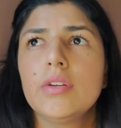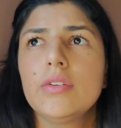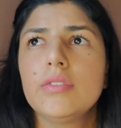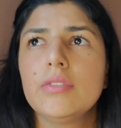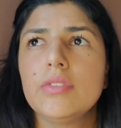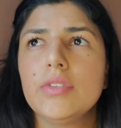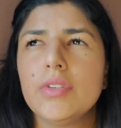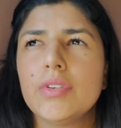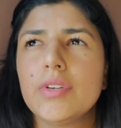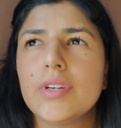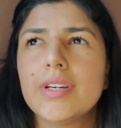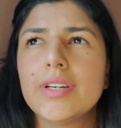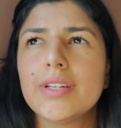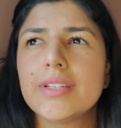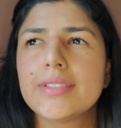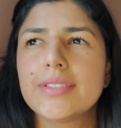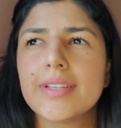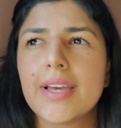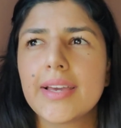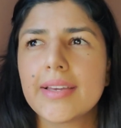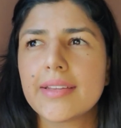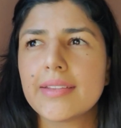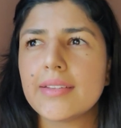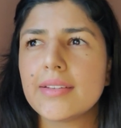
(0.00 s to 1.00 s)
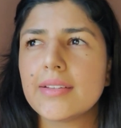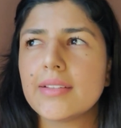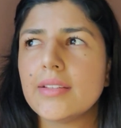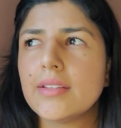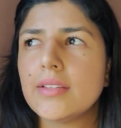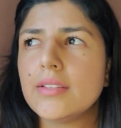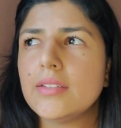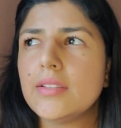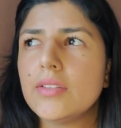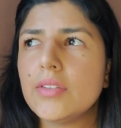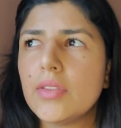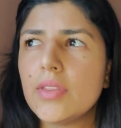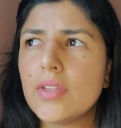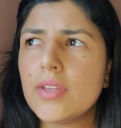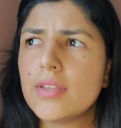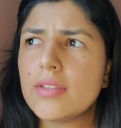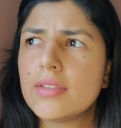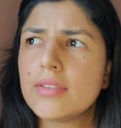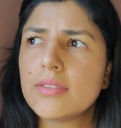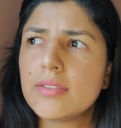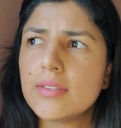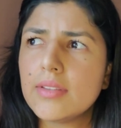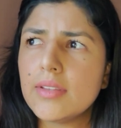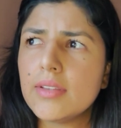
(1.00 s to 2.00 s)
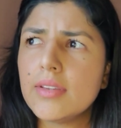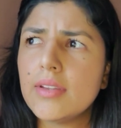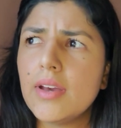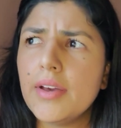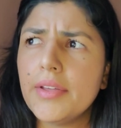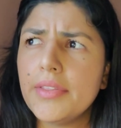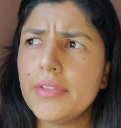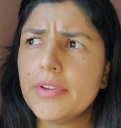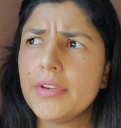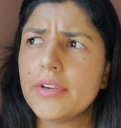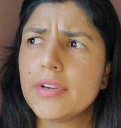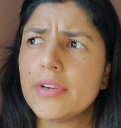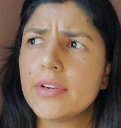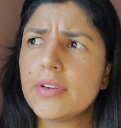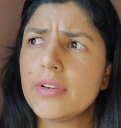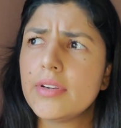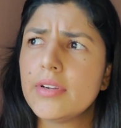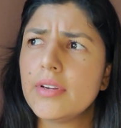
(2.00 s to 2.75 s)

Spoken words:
you could technically do this in other